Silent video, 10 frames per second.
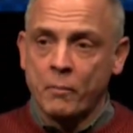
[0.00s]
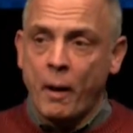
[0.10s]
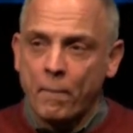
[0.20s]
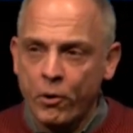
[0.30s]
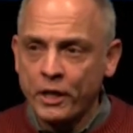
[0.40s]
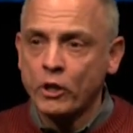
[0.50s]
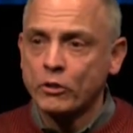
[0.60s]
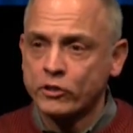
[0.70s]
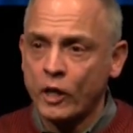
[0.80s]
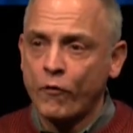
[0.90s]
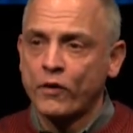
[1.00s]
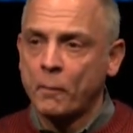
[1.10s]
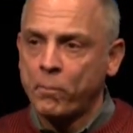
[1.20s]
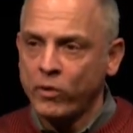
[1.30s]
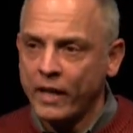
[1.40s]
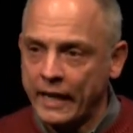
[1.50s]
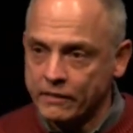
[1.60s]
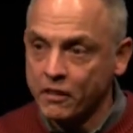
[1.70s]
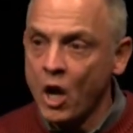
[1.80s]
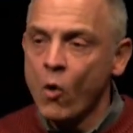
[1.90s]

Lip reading: about putting yourself in a place